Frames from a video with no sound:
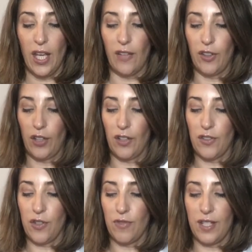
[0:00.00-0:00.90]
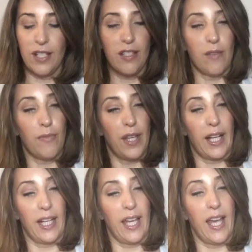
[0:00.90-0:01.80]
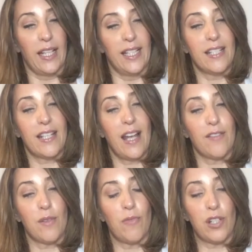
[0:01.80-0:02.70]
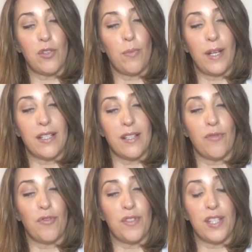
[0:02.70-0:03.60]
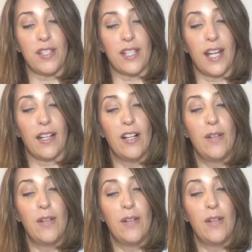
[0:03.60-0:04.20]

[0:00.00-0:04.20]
If you're going to resist something, at least have some rational basis for resisting.